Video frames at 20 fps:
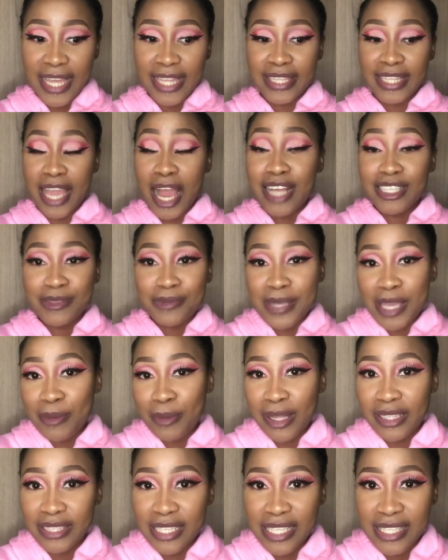they ask me
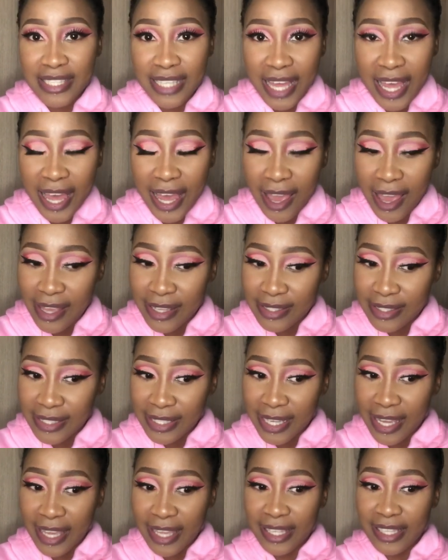about their size.
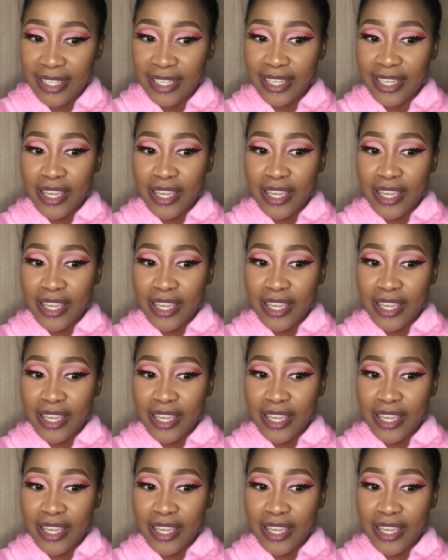Like,